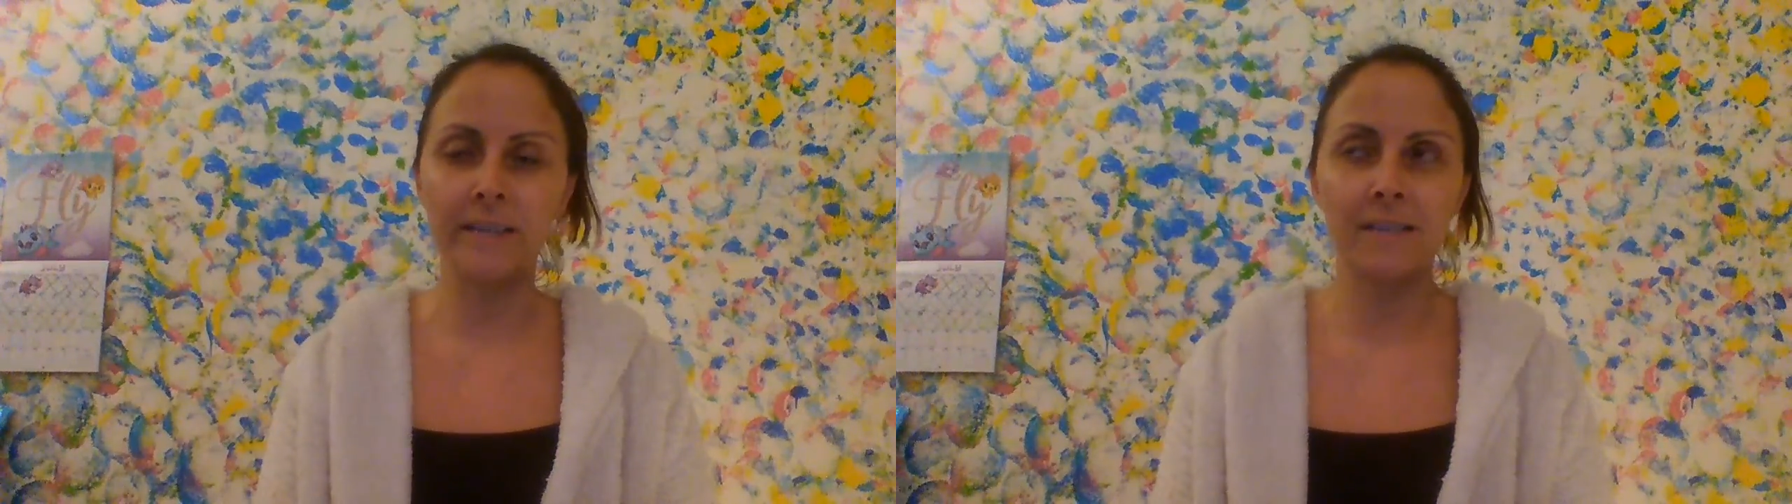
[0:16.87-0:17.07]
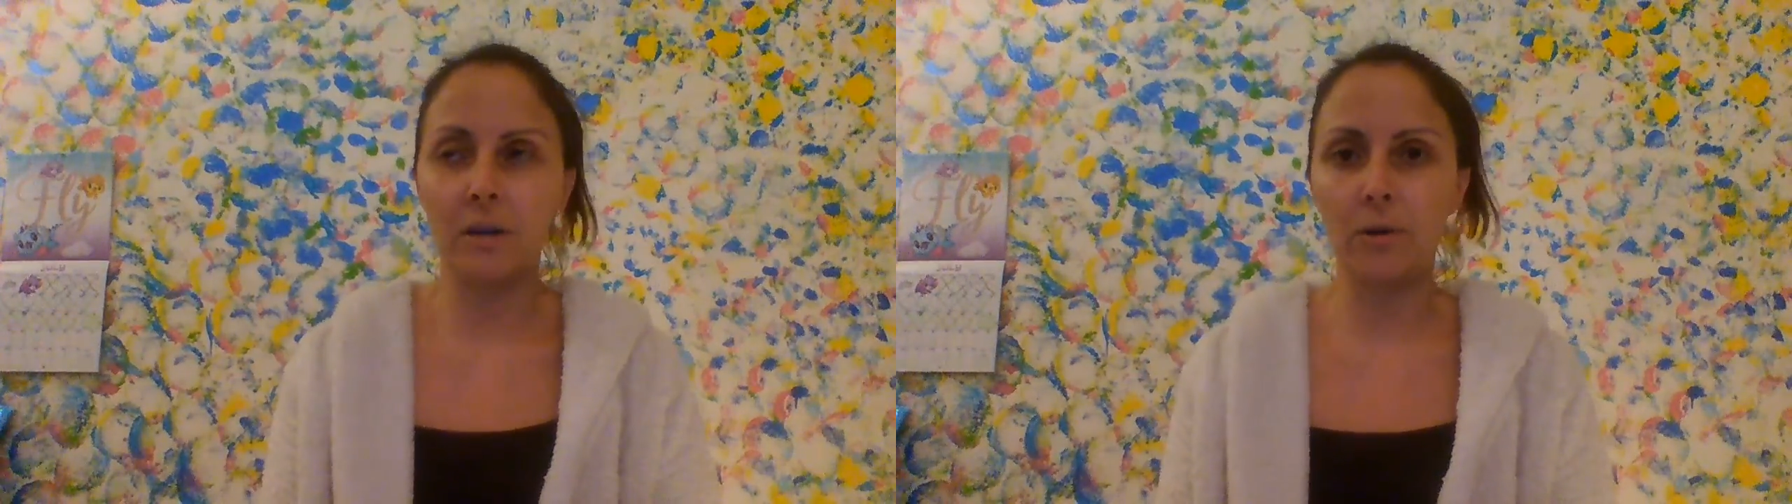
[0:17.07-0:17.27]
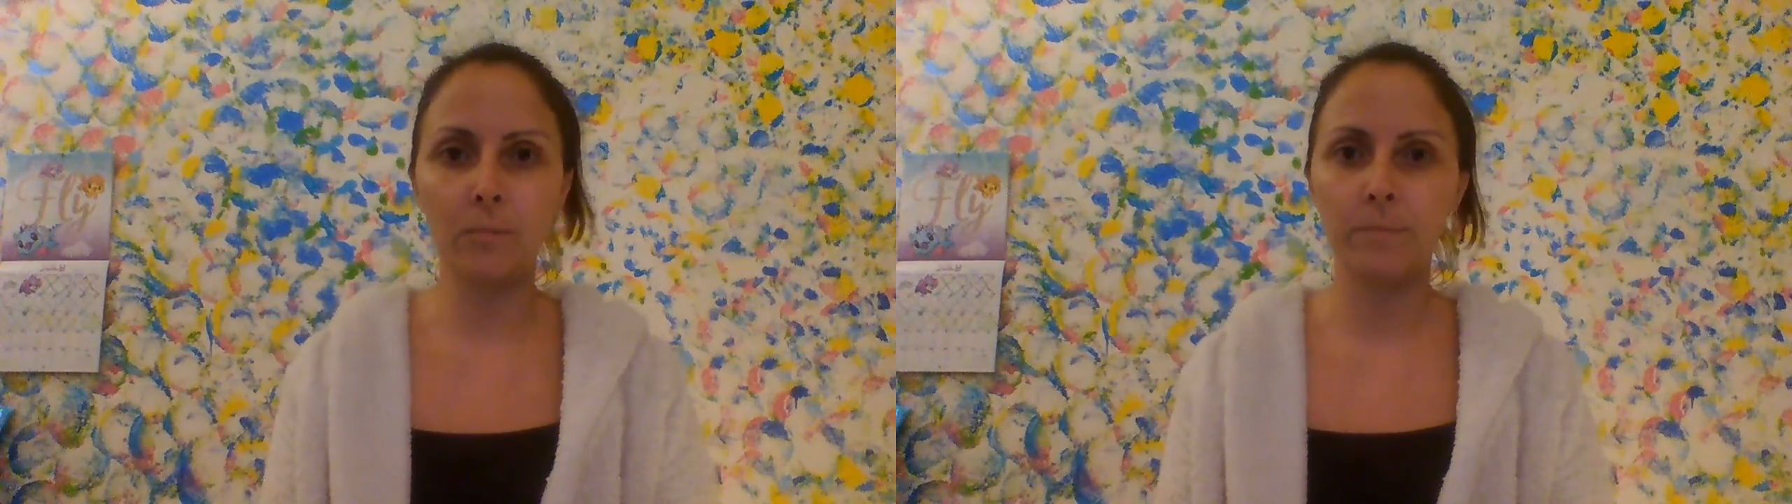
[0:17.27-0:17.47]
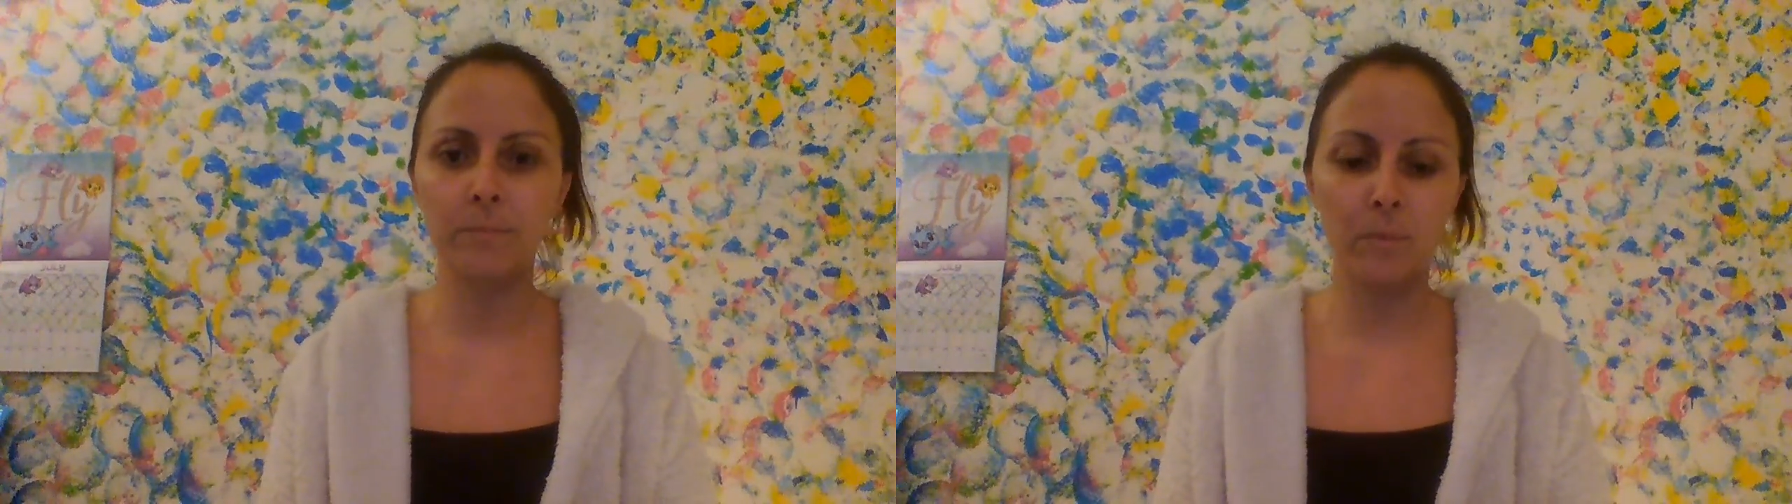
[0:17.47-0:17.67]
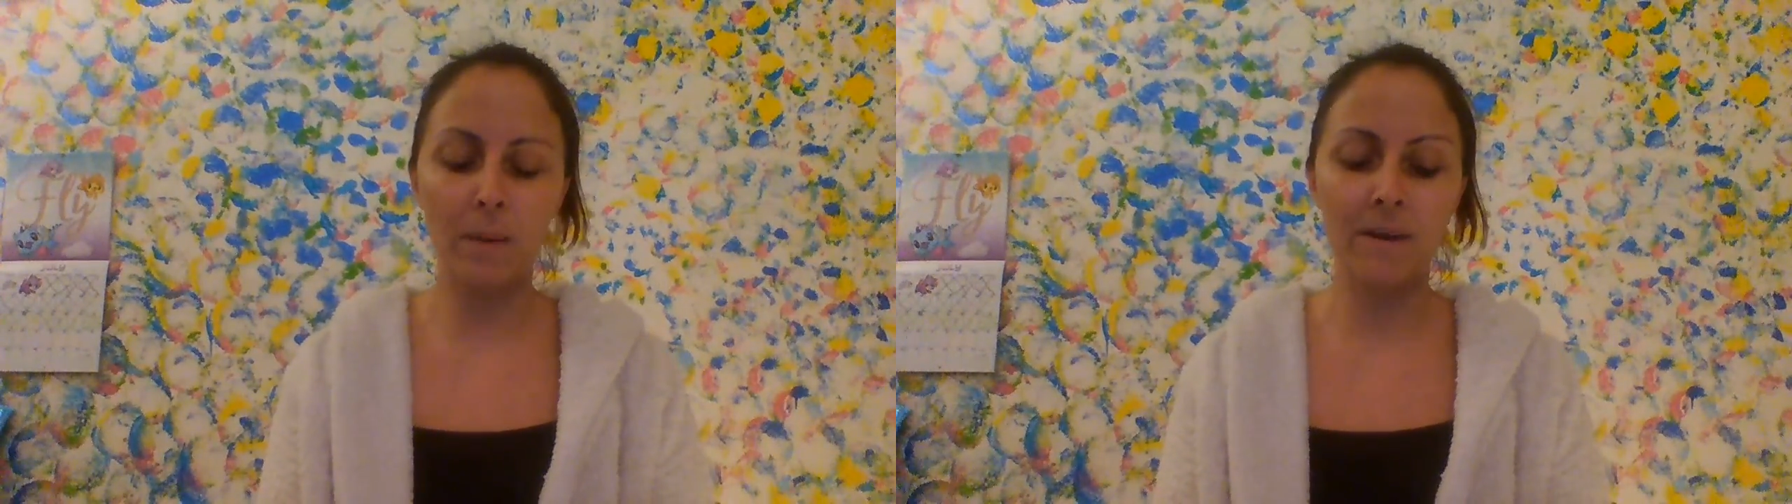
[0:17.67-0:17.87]
so
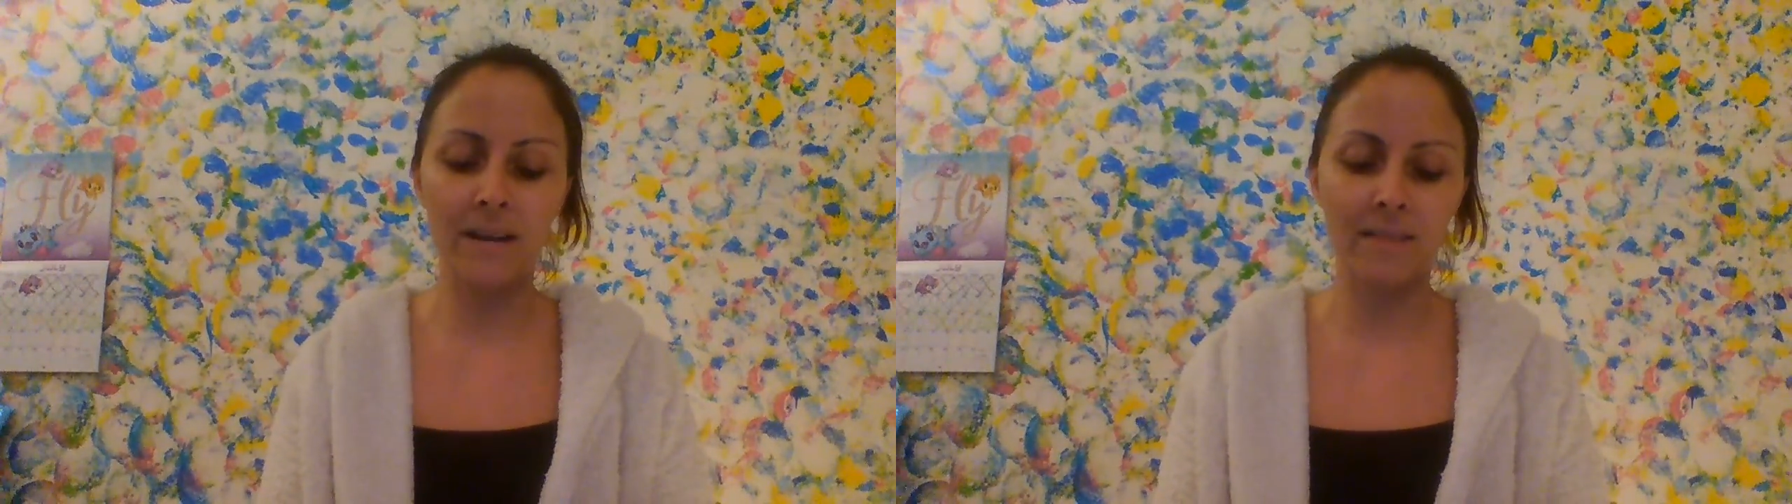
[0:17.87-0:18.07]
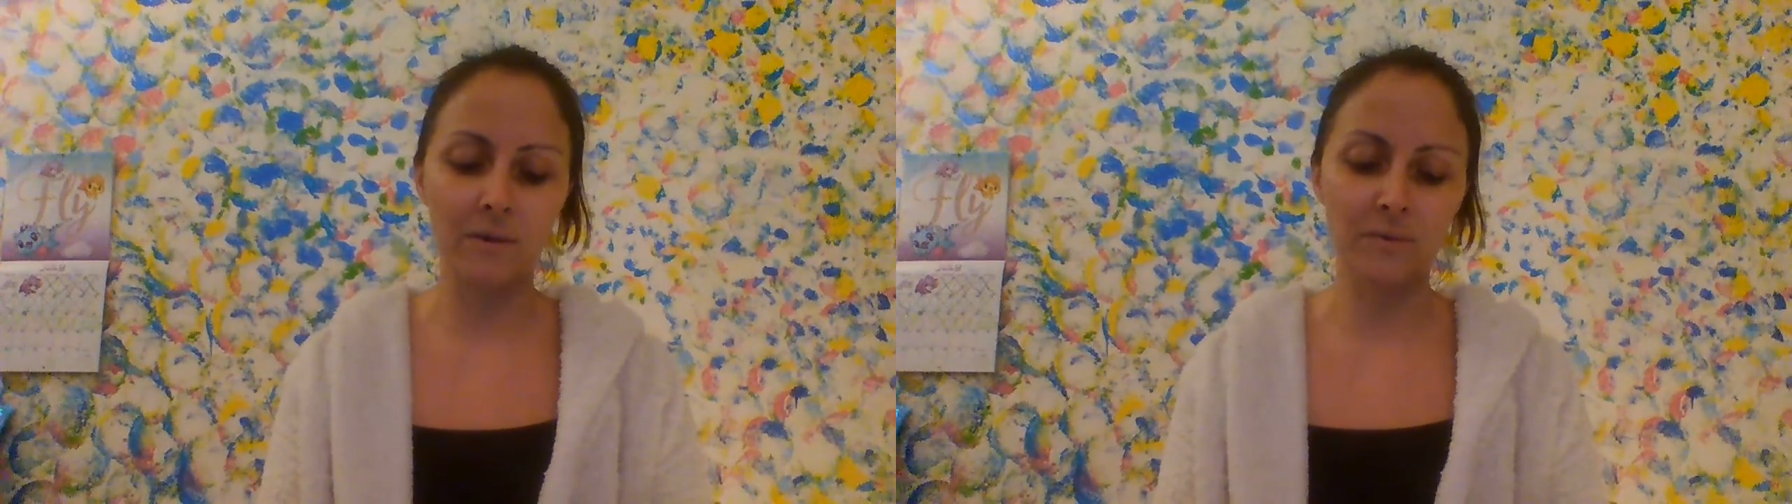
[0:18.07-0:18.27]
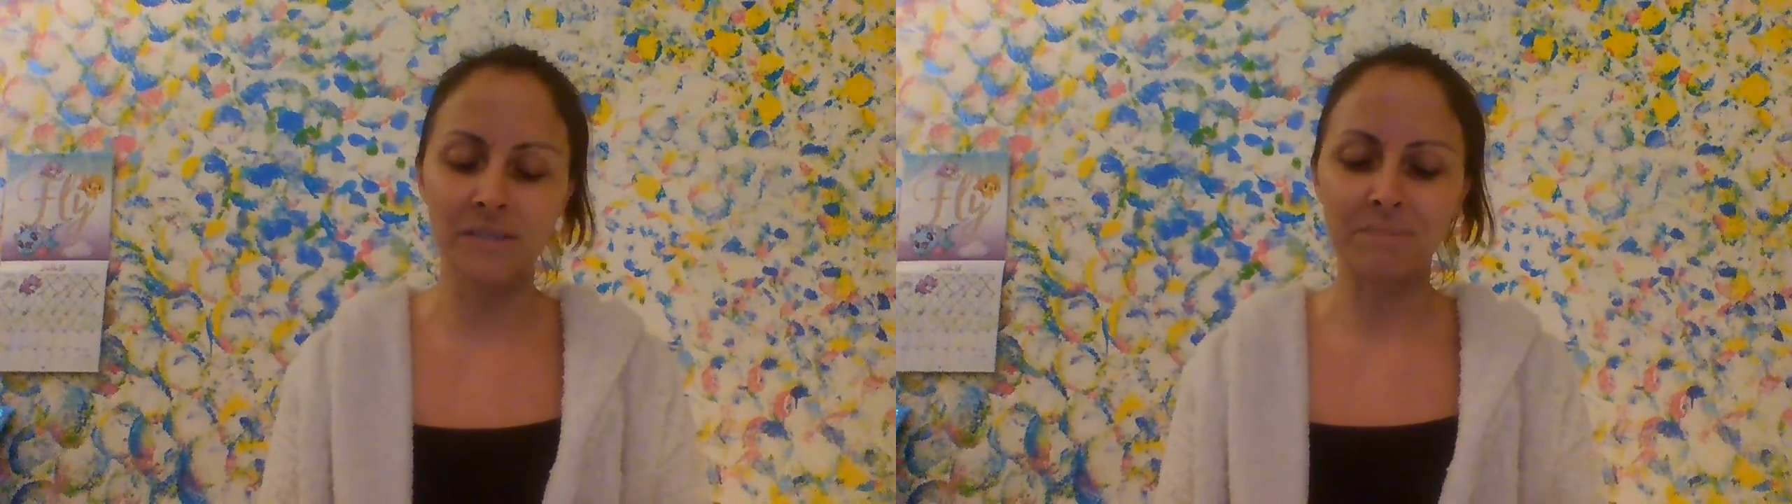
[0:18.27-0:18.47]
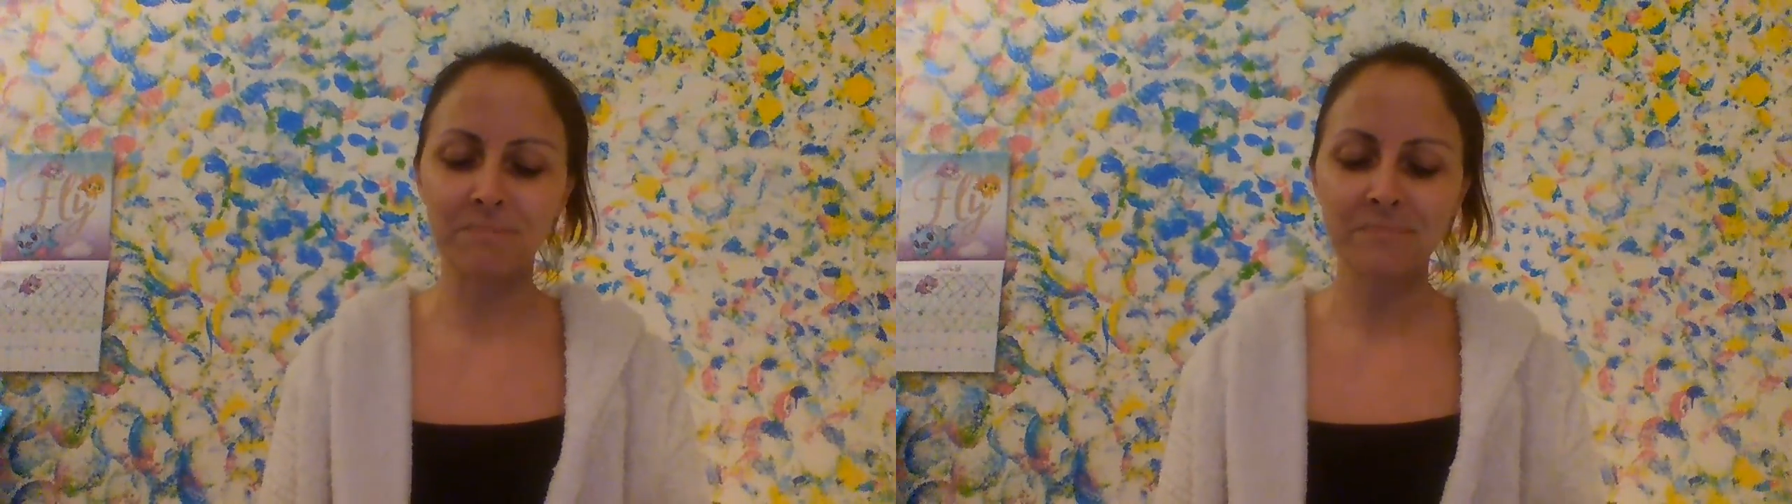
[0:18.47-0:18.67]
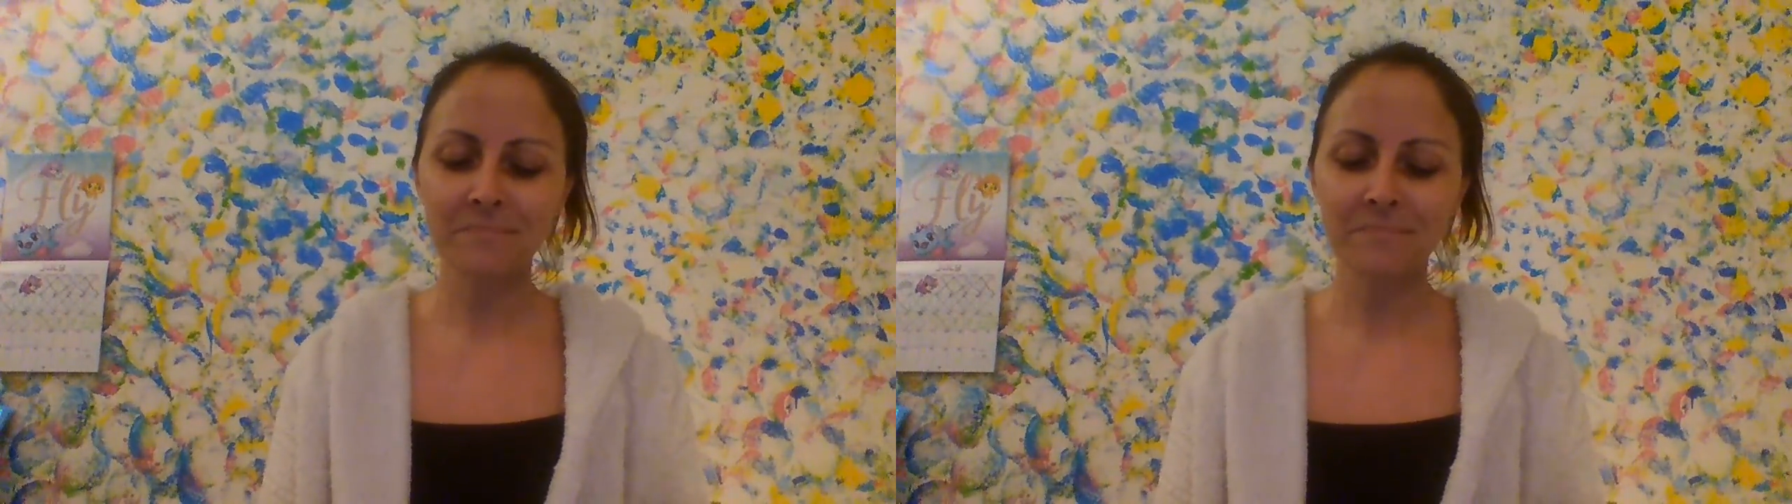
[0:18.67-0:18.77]
I'm going to hit those.